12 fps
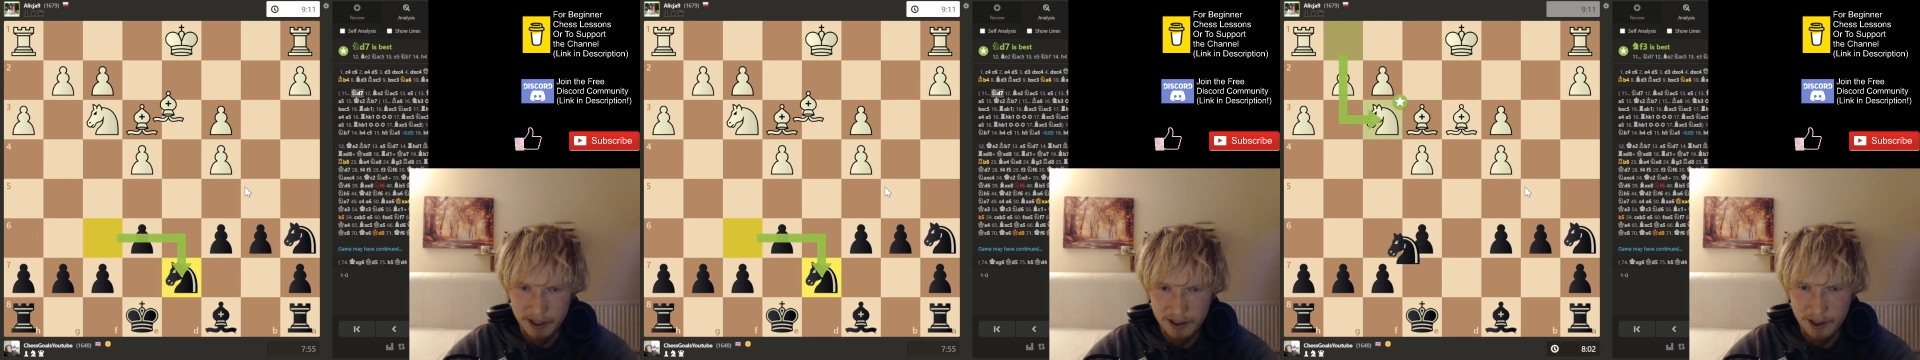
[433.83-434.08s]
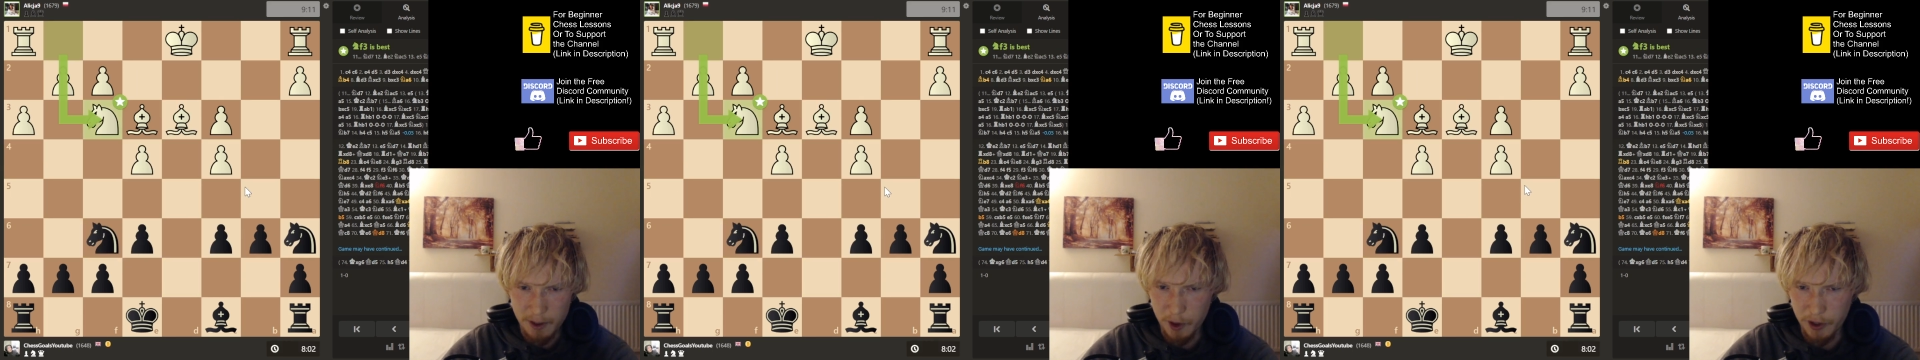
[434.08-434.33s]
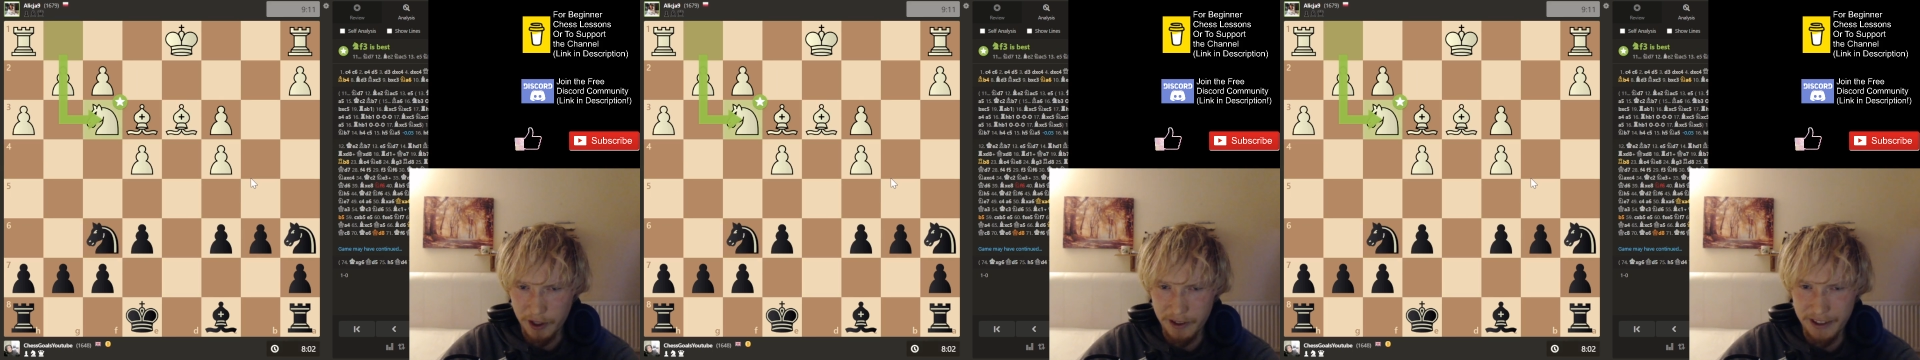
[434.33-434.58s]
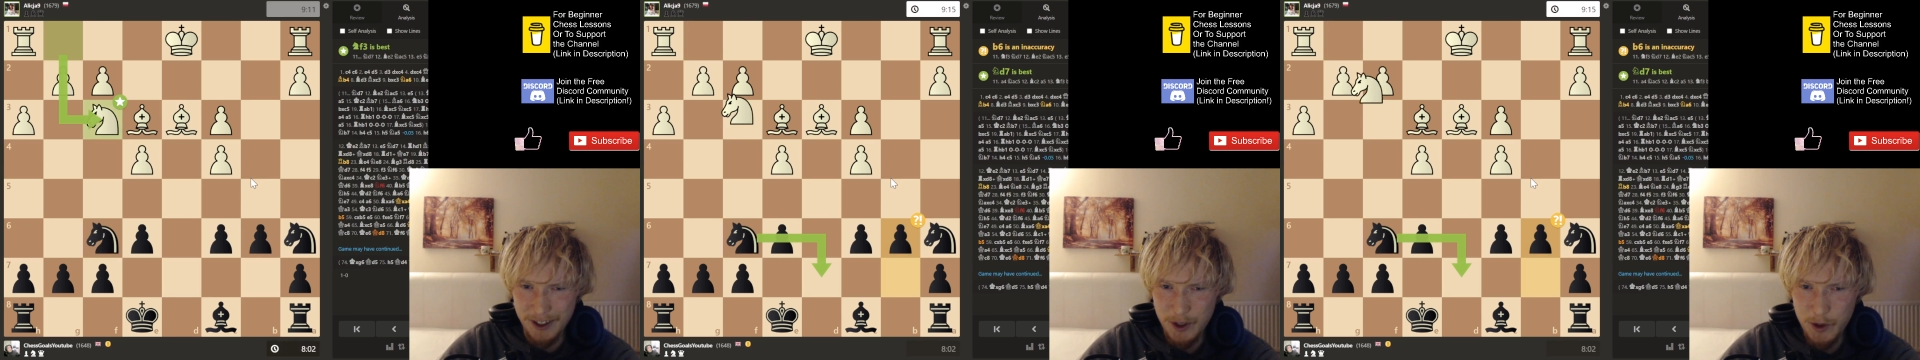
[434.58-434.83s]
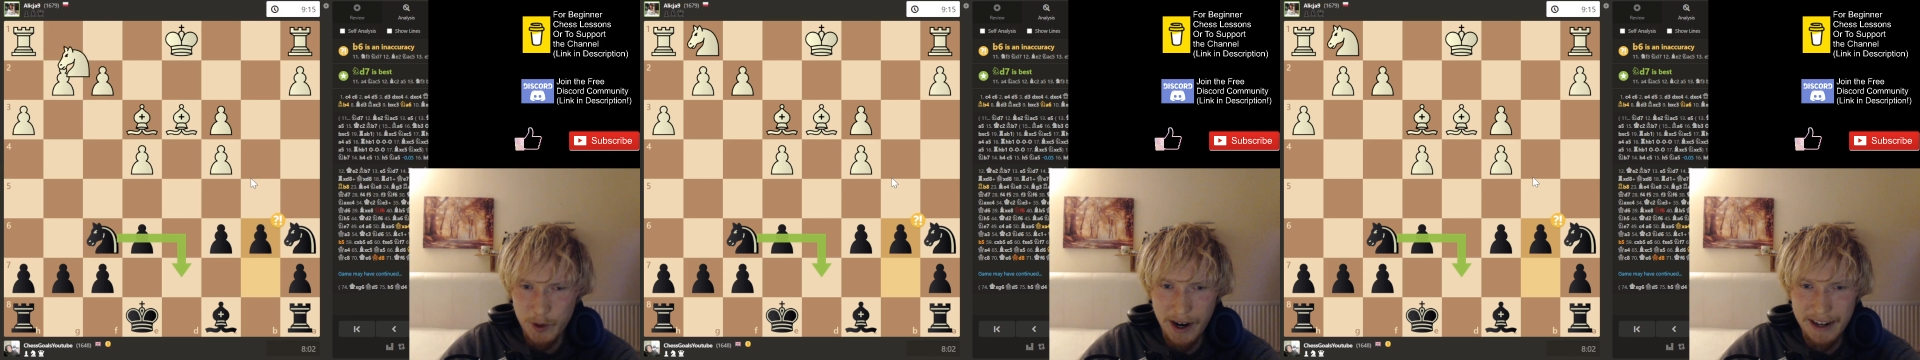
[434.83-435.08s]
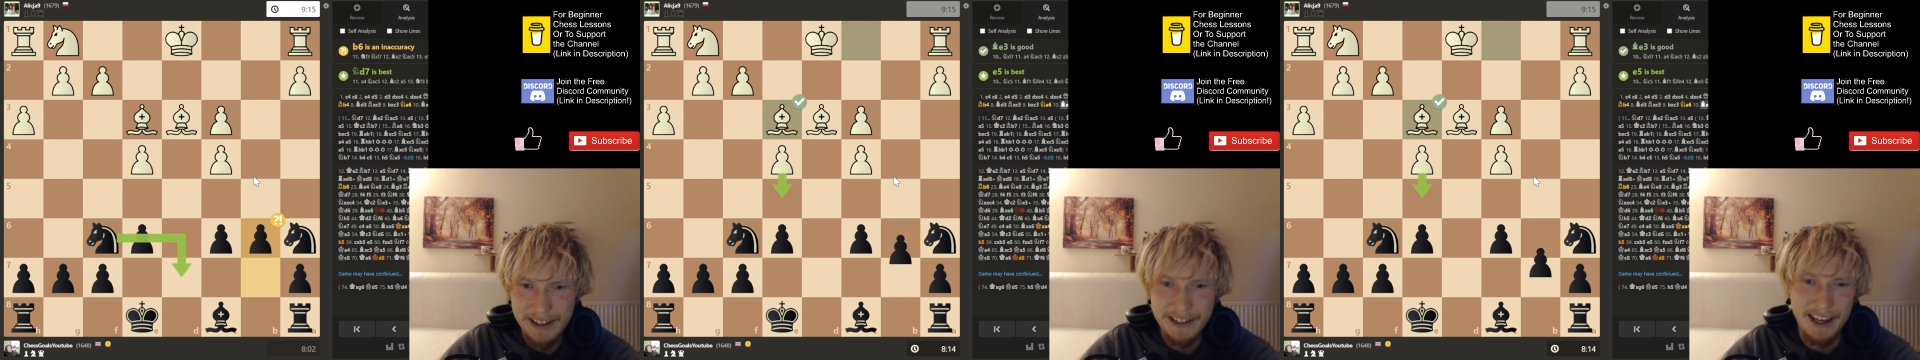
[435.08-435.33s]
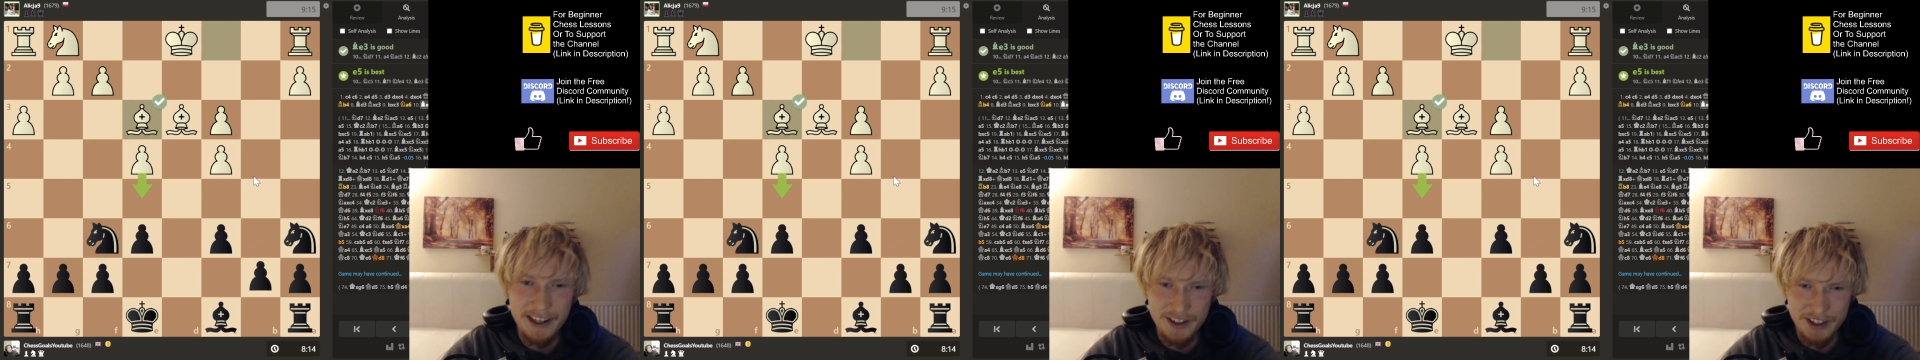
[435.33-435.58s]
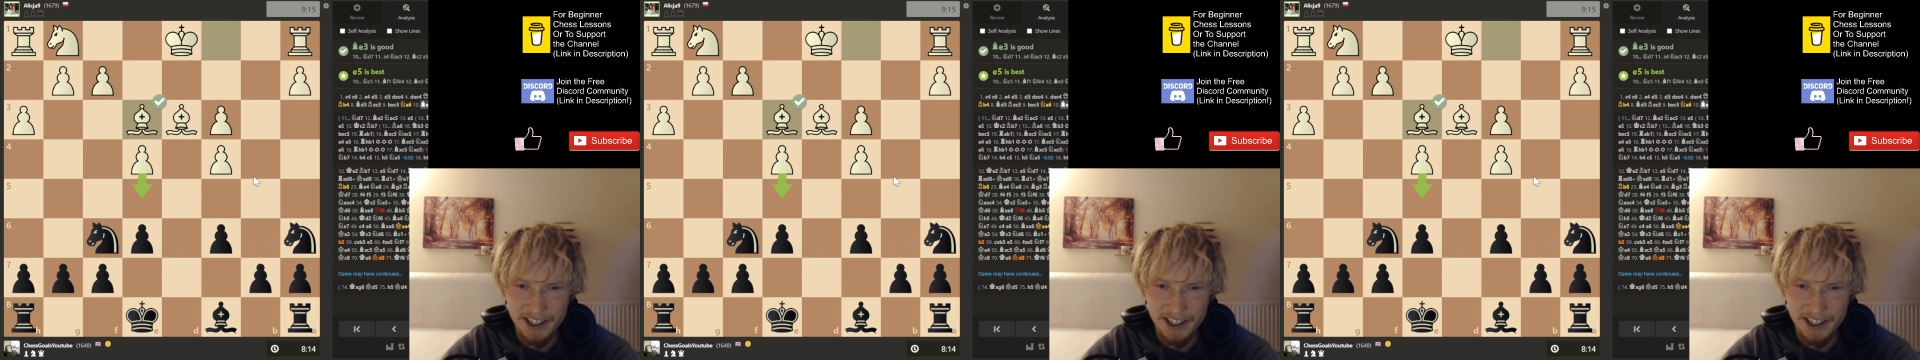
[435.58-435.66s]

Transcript: Let's stop looking at these crazy engine